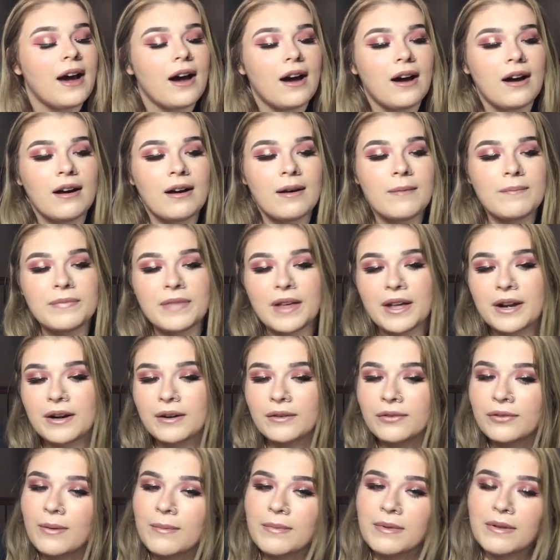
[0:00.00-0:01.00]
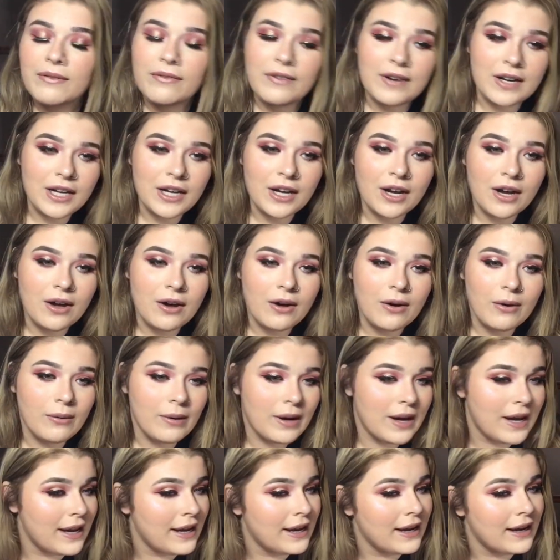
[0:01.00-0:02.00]
that are from the video,
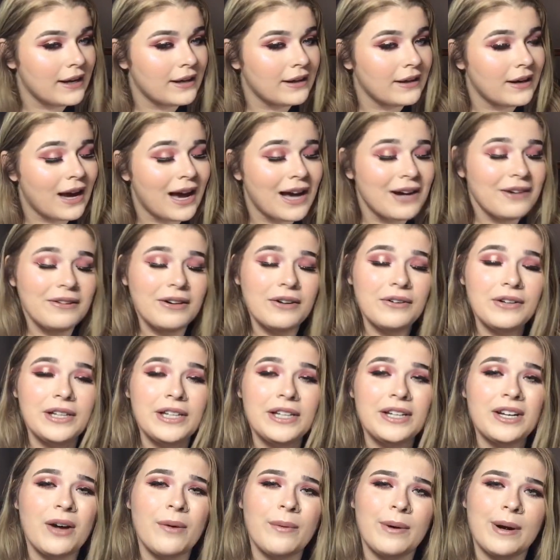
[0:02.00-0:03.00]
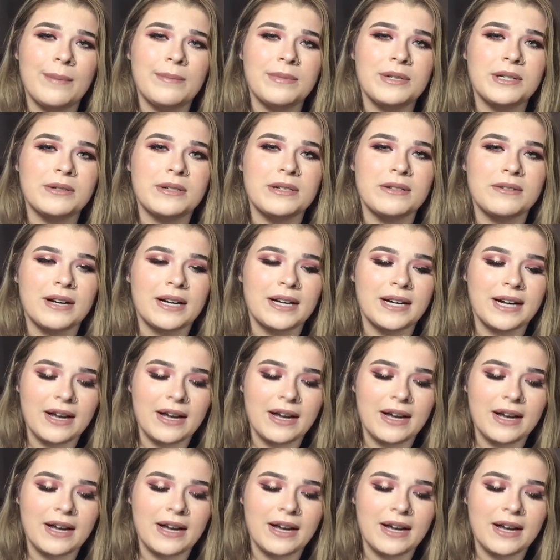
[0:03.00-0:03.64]
and I don't really know what I'm doing right